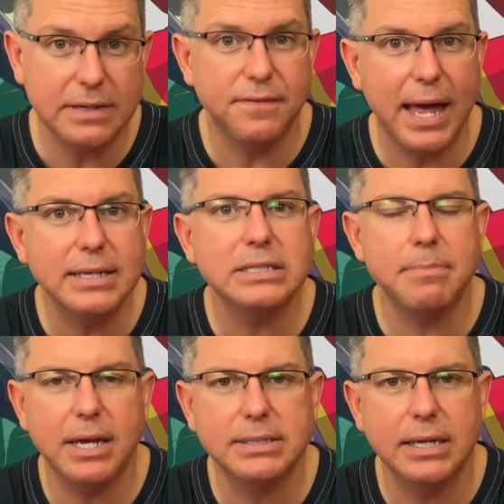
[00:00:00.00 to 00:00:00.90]
If that doesn't
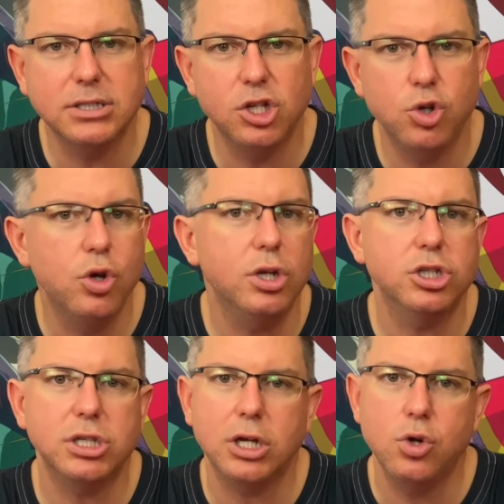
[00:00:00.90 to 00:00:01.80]
make sense to you, you could
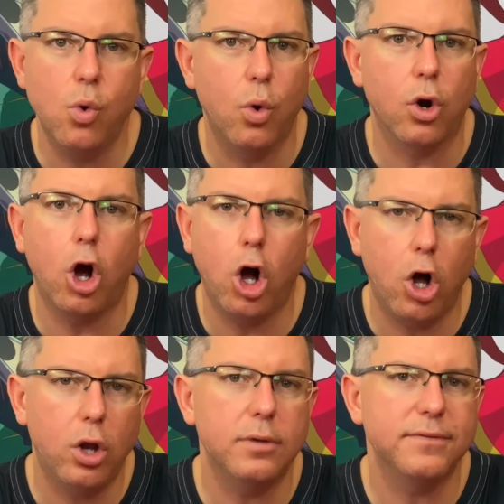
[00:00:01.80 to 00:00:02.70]
just ignore
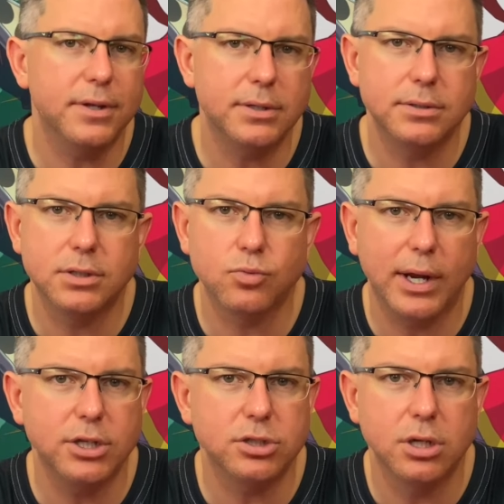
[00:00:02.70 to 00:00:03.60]
all of the
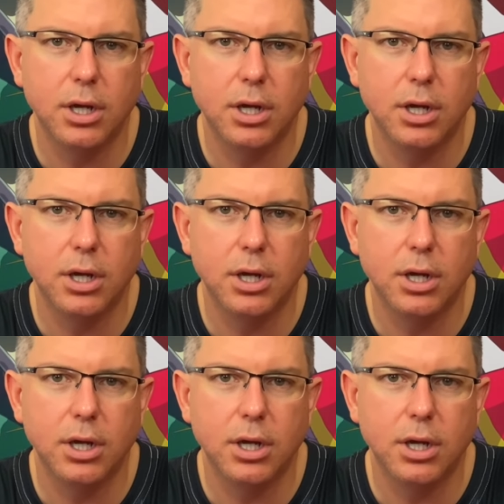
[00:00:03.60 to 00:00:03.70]
race,